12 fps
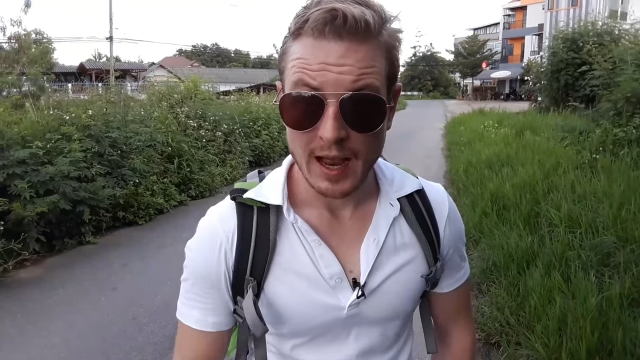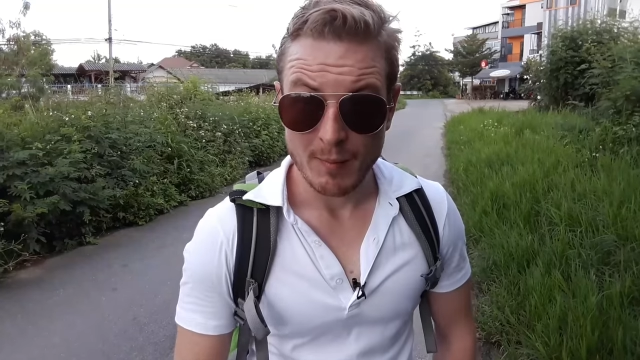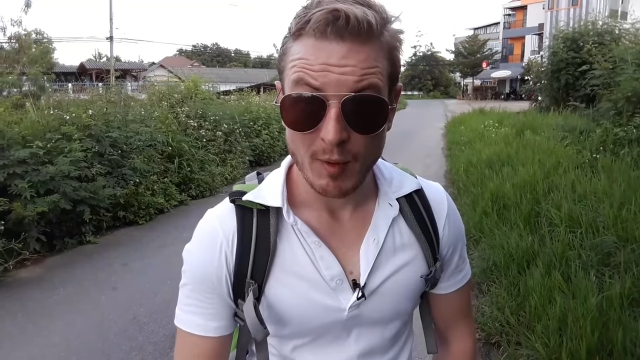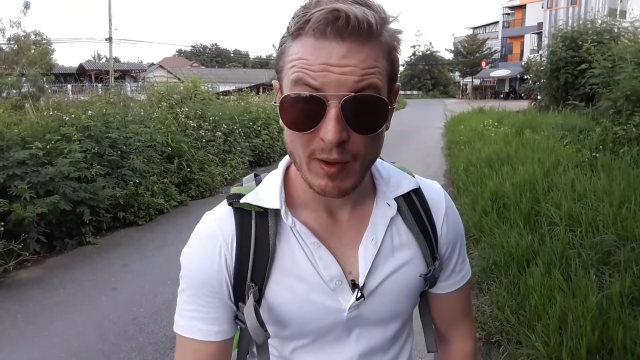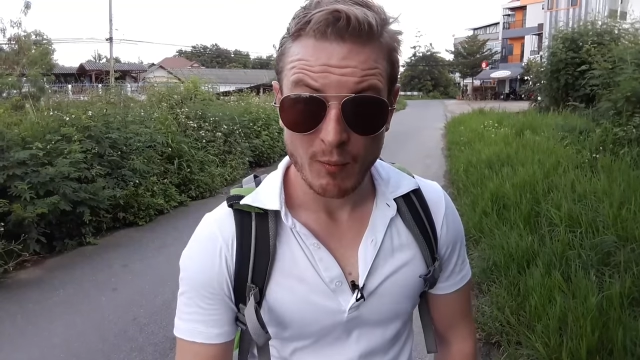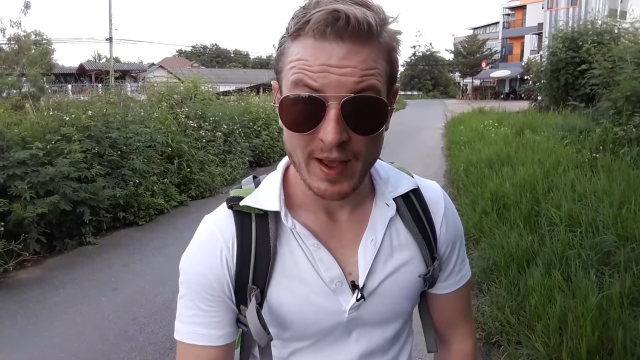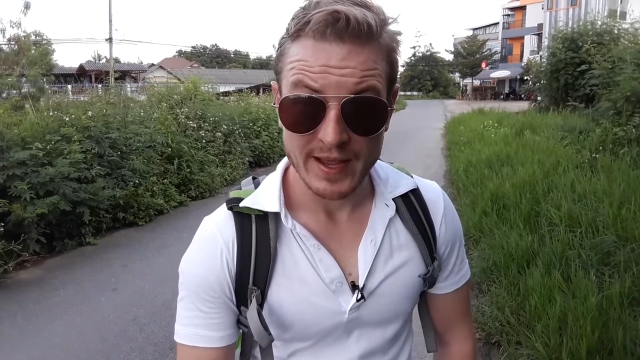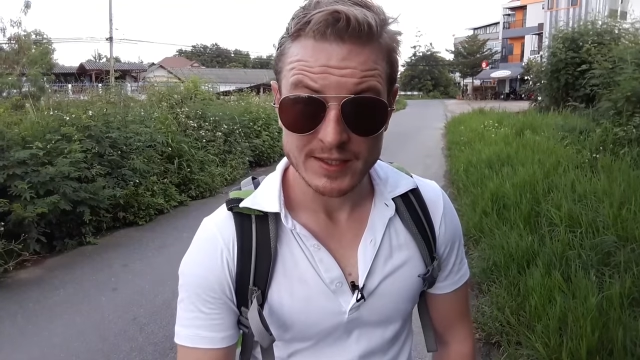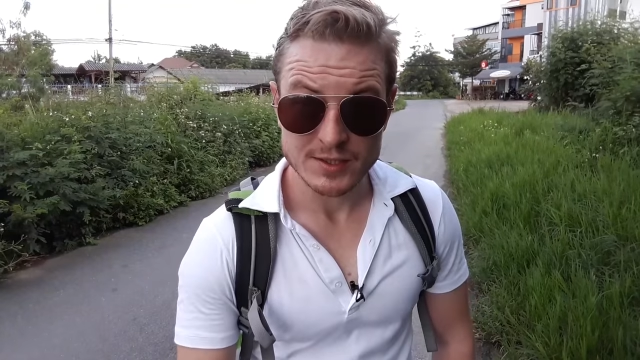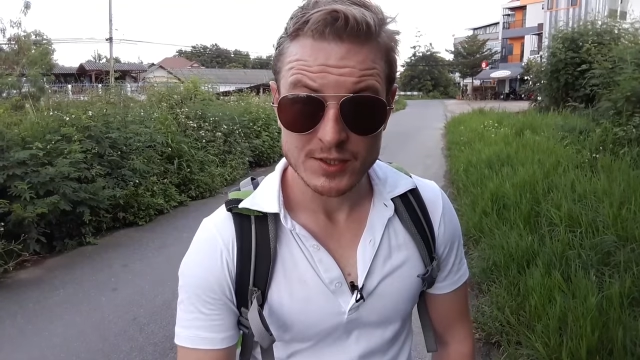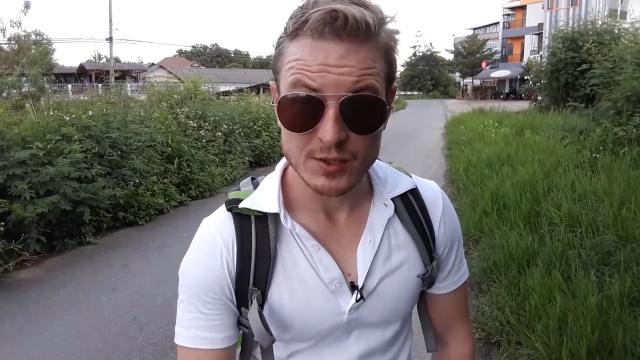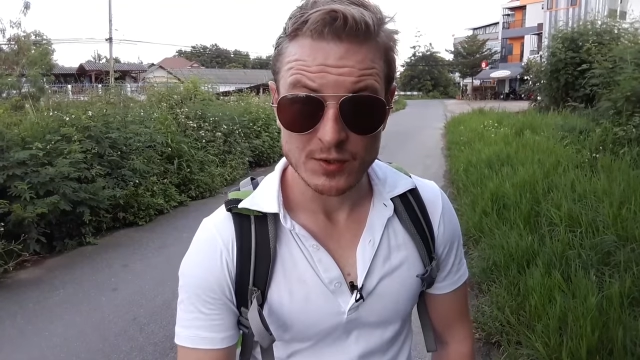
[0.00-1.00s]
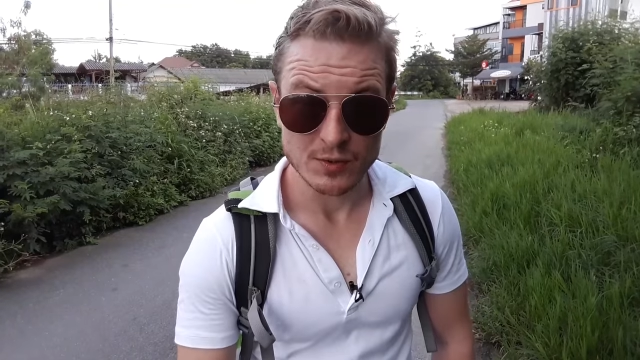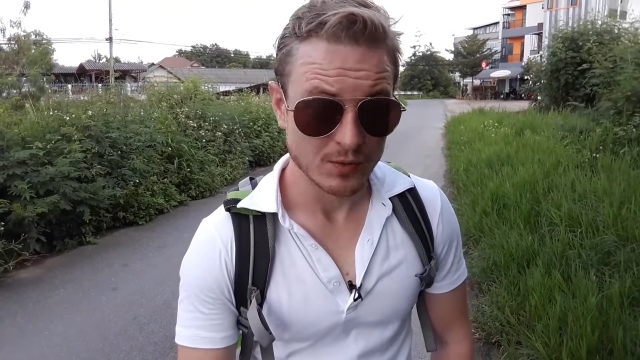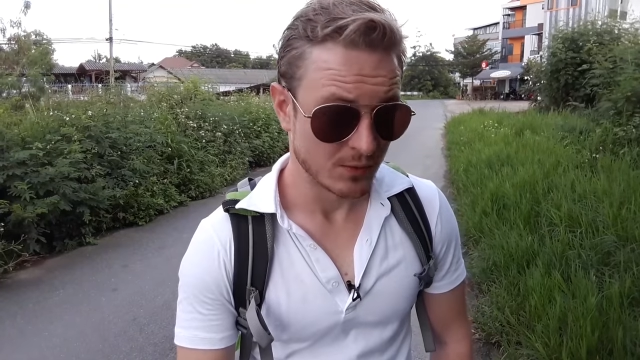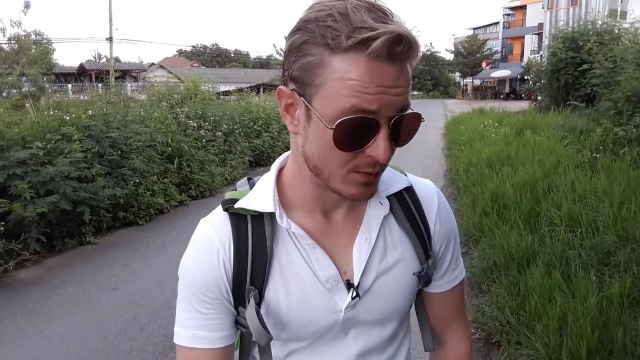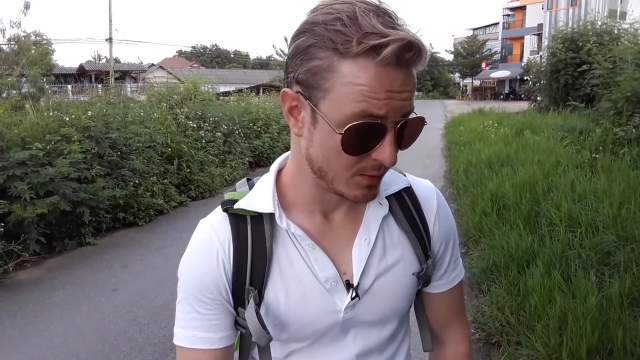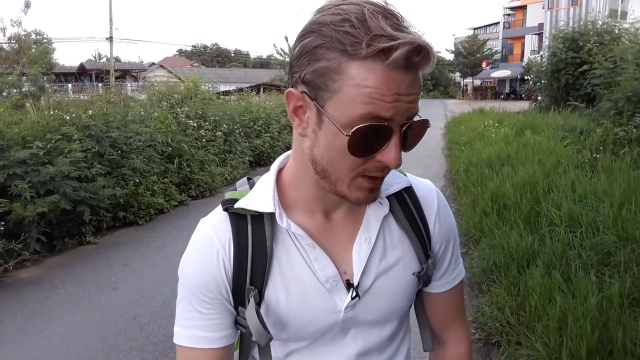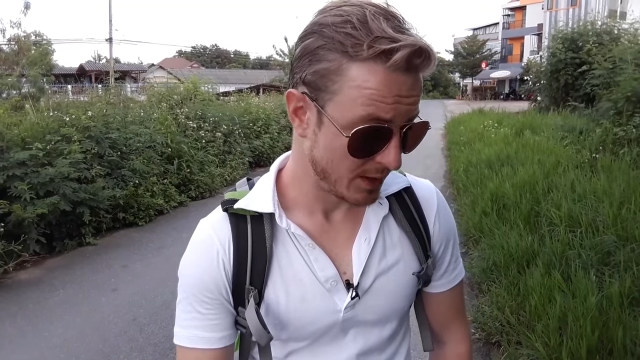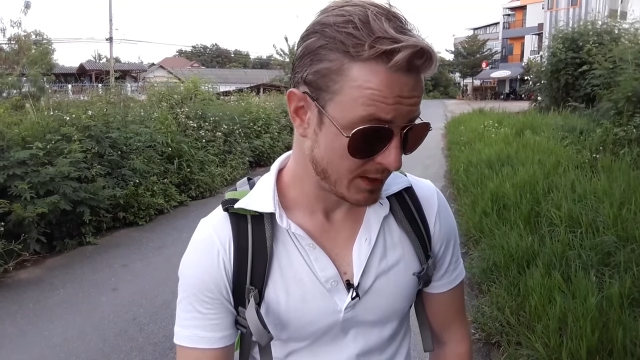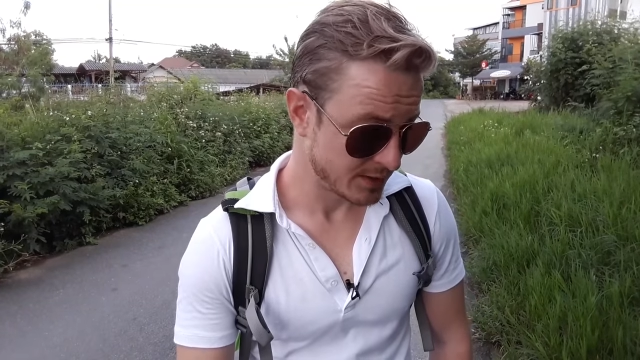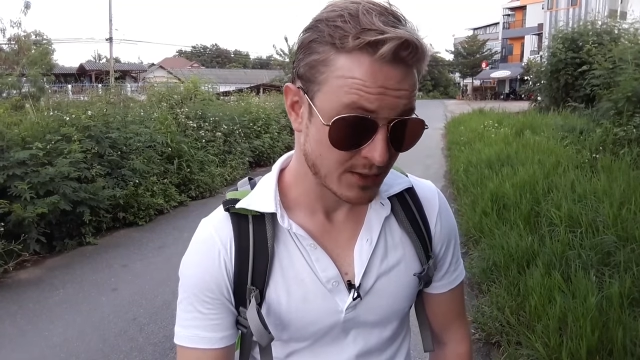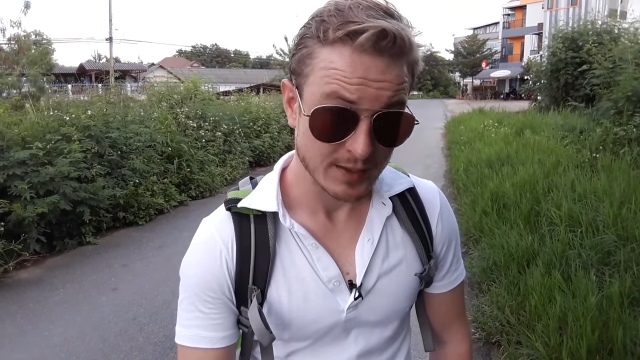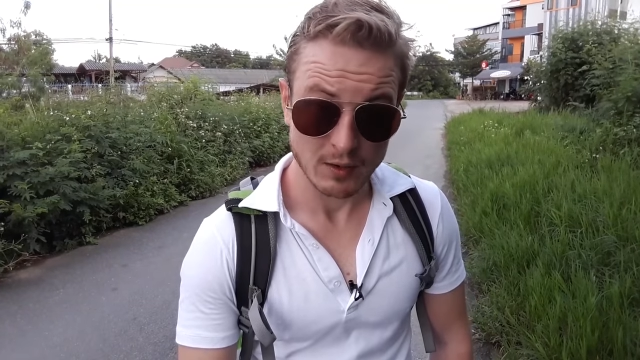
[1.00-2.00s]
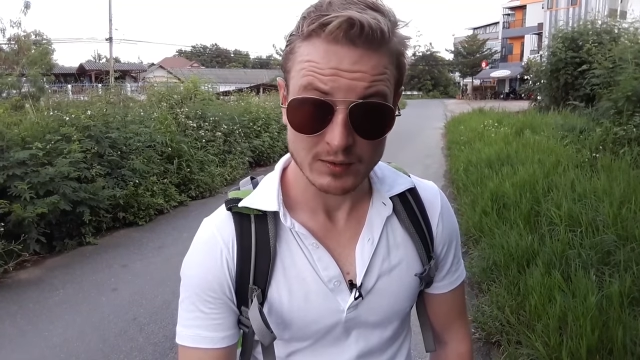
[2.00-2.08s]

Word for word: I'm on my way to, to